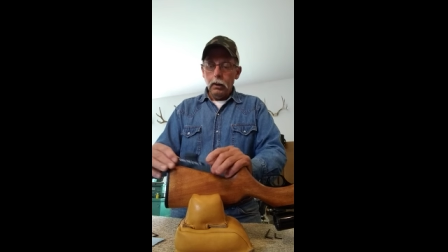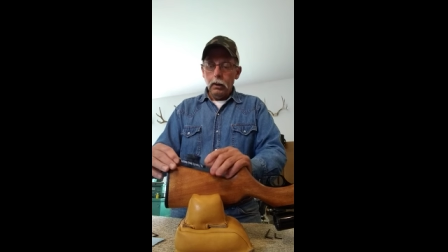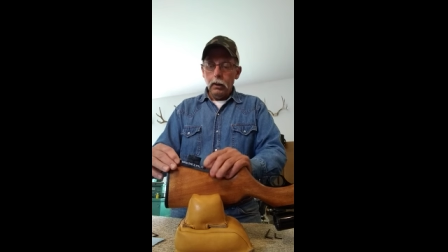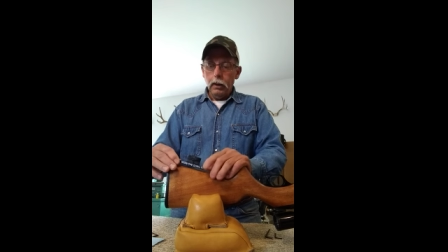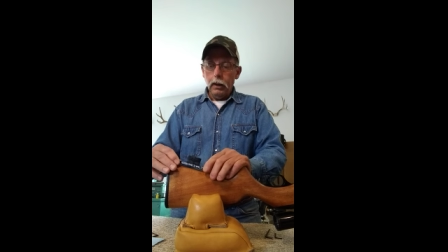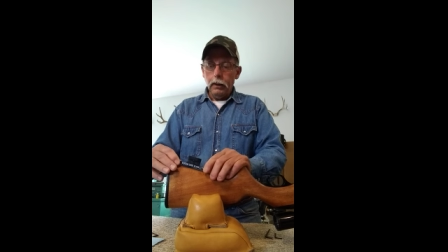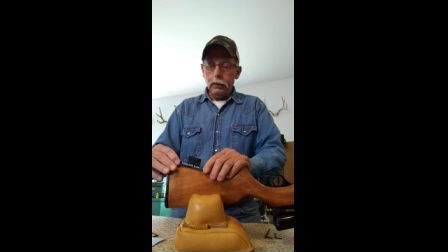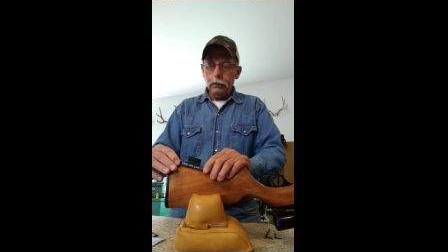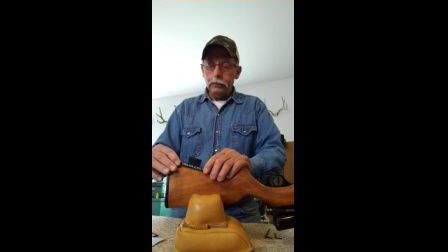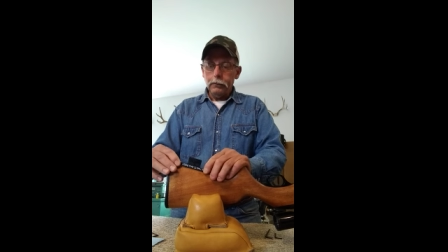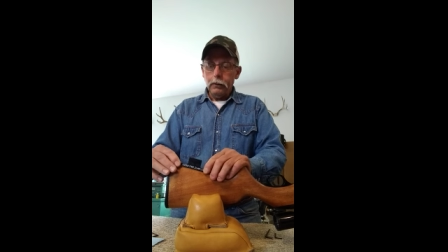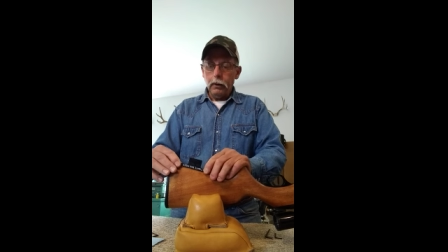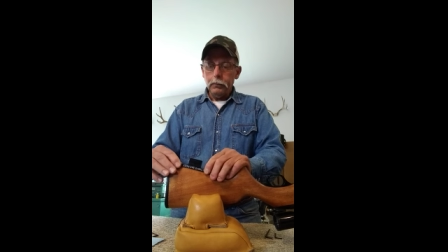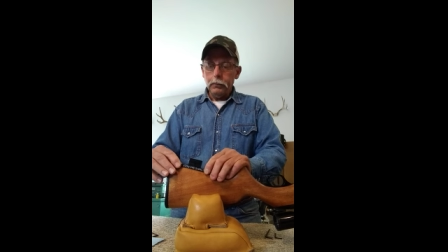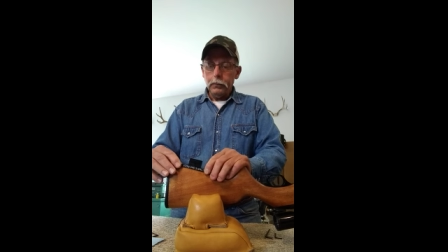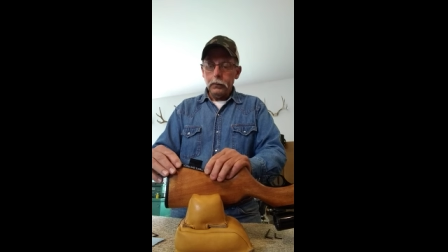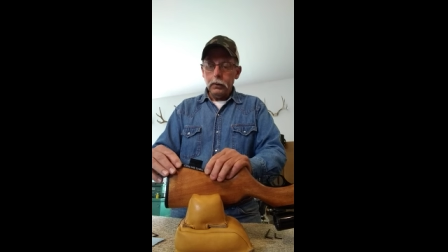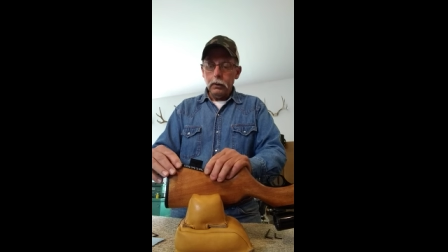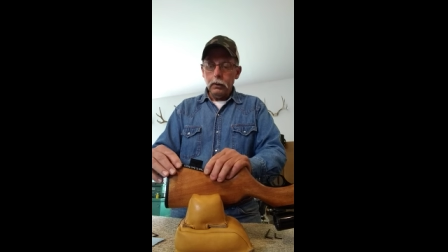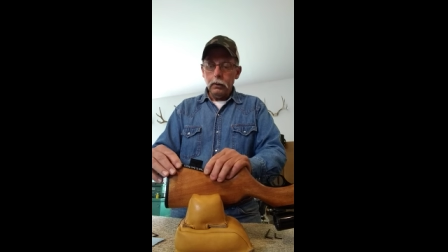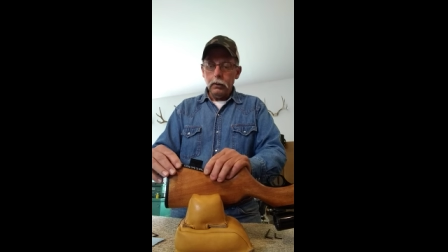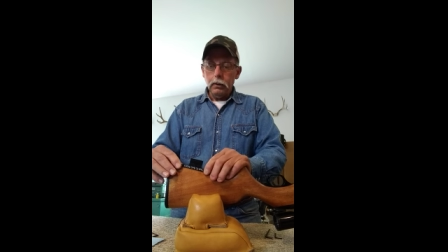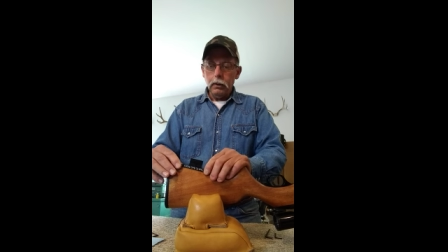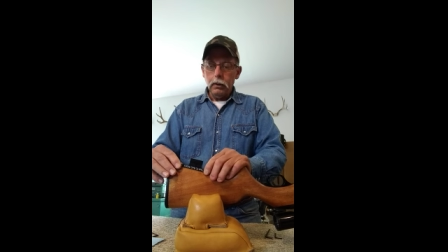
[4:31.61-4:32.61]
That's
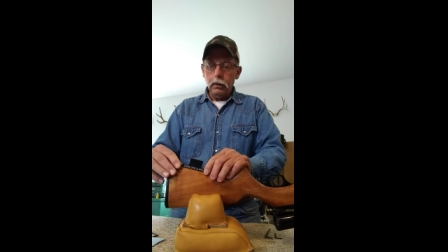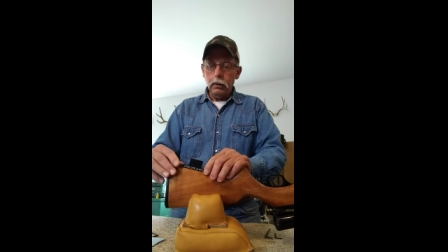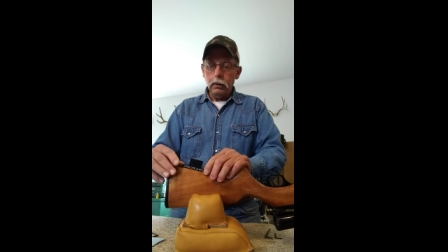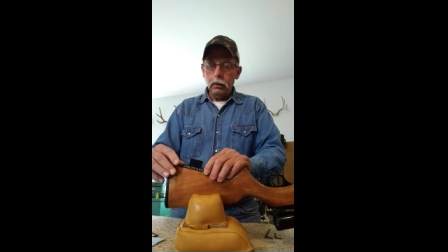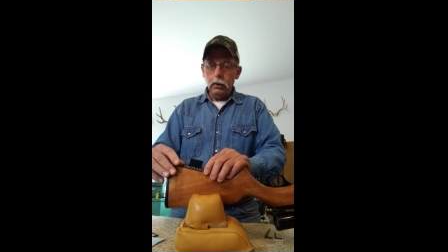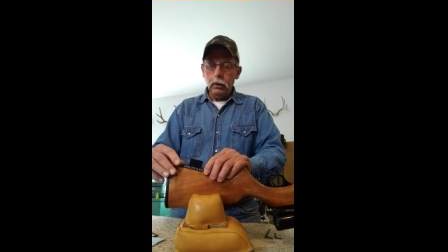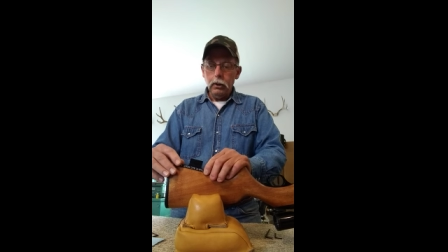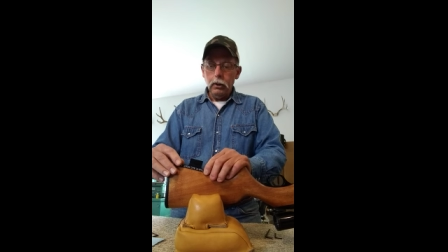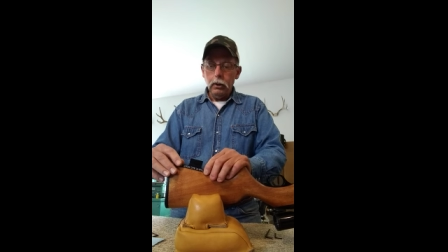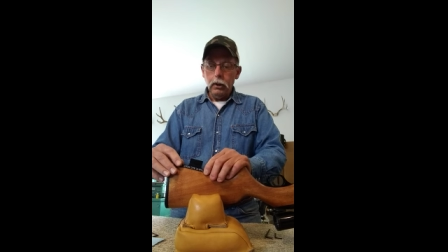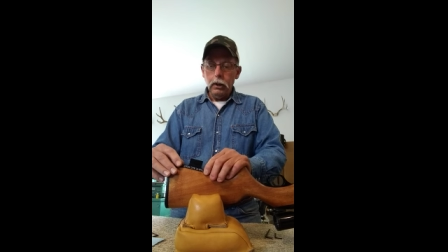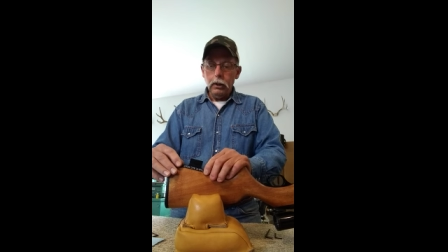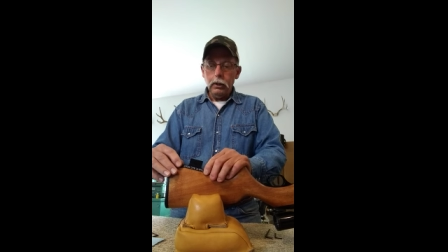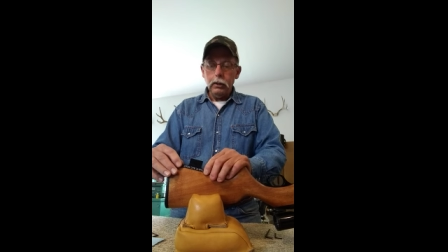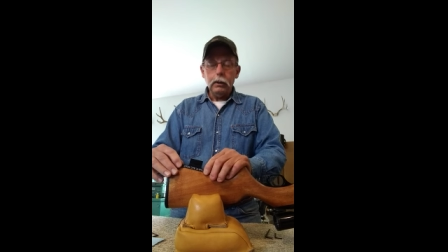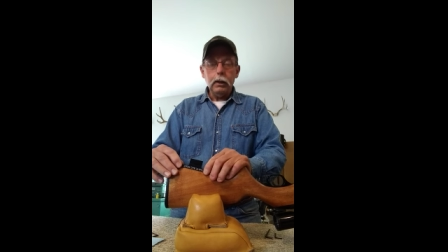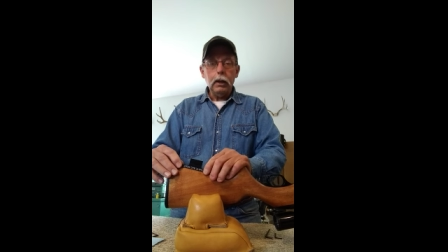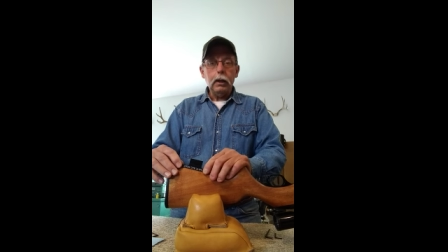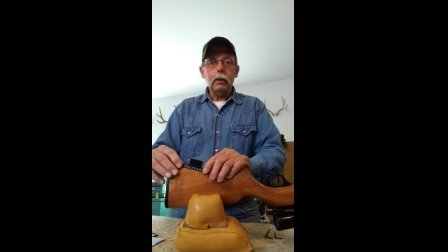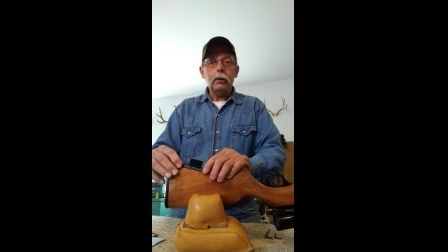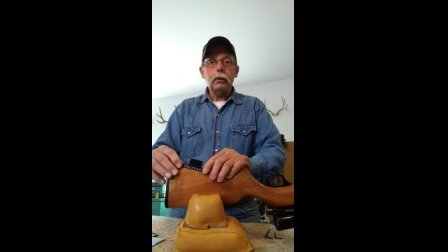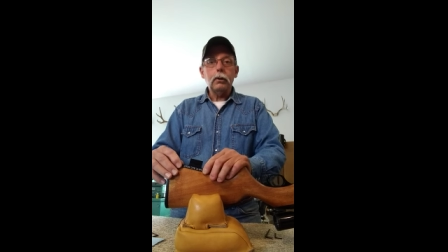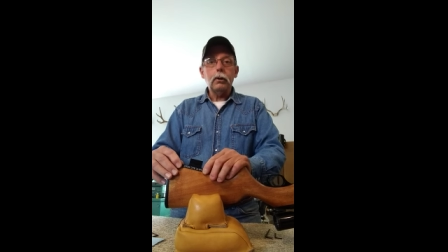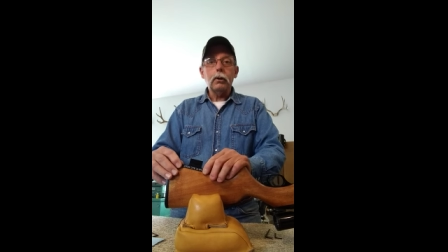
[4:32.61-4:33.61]
something you need to
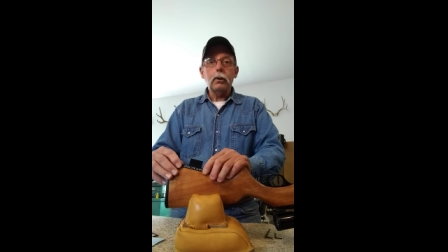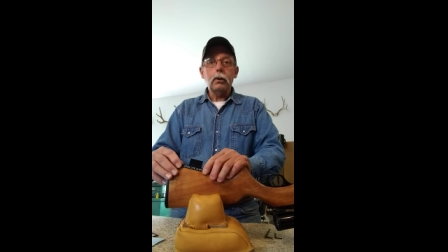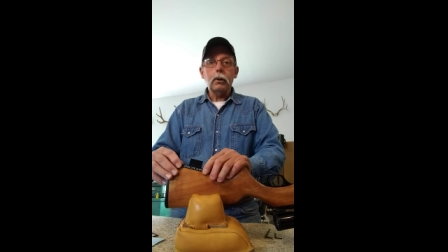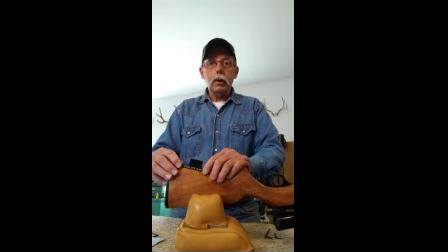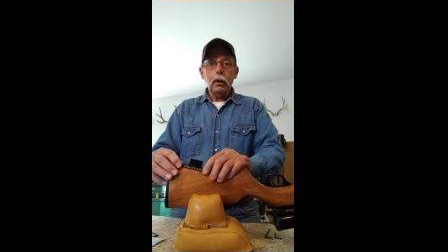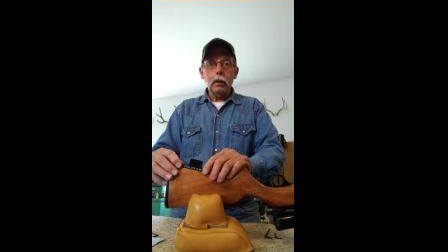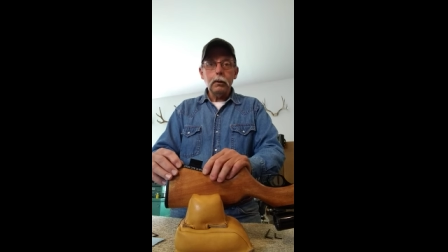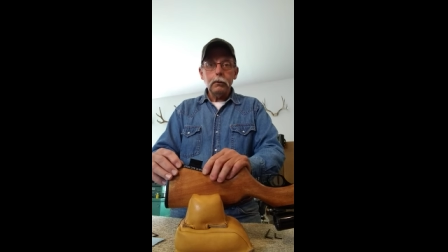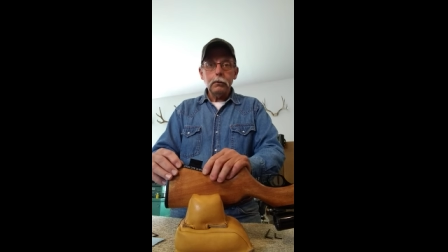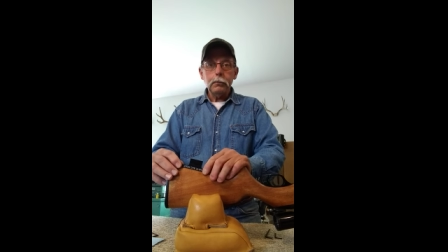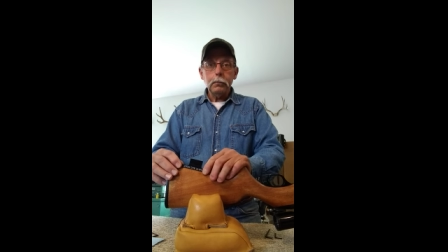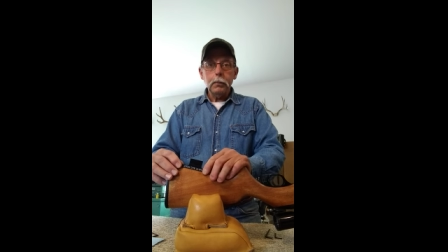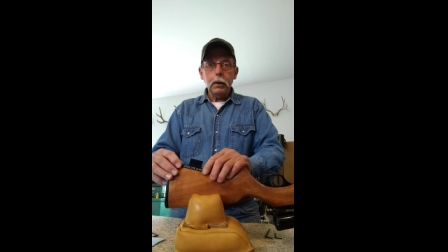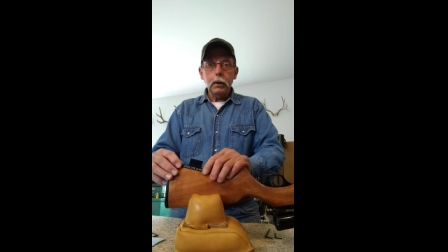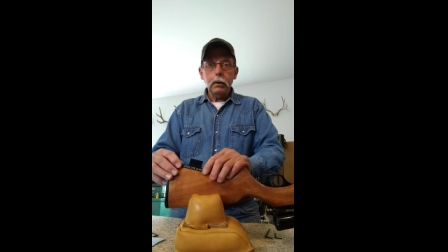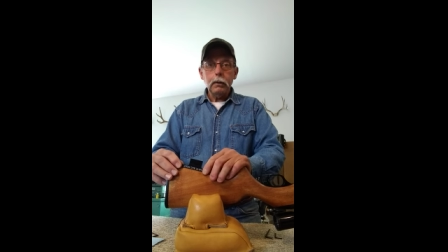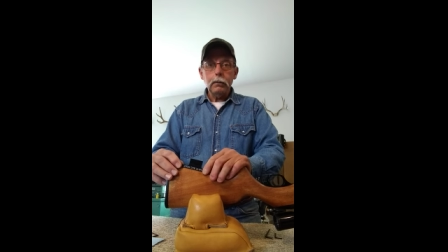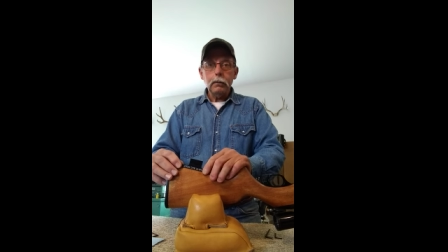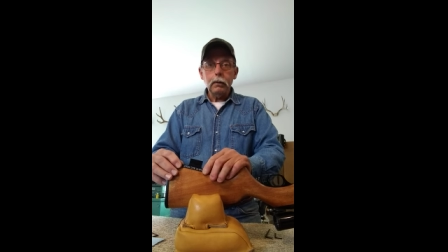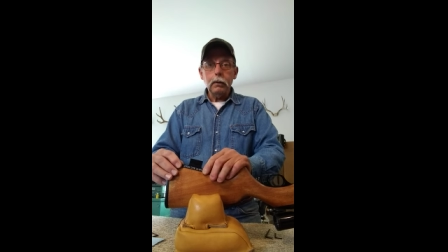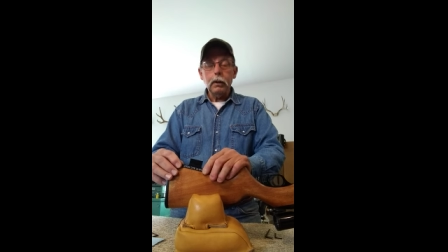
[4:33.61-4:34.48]
take to your gunsmith.